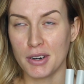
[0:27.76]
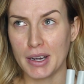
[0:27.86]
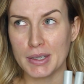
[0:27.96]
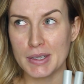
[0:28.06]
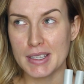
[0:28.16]

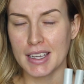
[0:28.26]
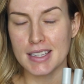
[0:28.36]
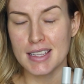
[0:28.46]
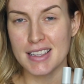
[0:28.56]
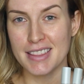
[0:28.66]
Correctors. I
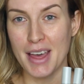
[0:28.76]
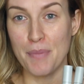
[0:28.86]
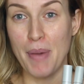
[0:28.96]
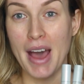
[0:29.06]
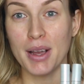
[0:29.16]
guess I said
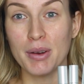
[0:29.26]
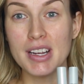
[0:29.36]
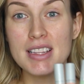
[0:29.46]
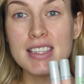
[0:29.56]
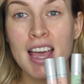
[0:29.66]
that
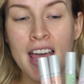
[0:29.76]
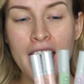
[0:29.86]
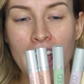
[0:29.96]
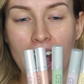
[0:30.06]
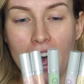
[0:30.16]
backwards.
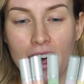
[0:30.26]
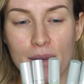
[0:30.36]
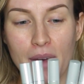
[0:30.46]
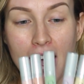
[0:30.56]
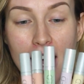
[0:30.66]

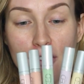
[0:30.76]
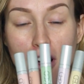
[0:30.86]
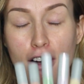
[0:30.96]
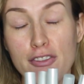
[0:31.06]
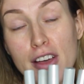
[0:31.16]
I have
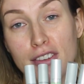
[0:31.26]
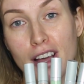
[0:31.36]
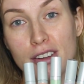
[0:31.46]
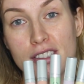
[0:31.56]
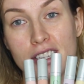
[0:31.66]
all 5
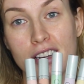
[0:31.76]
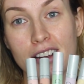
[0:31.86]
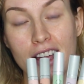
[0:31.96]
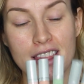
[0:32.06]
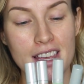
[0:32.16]
colors here.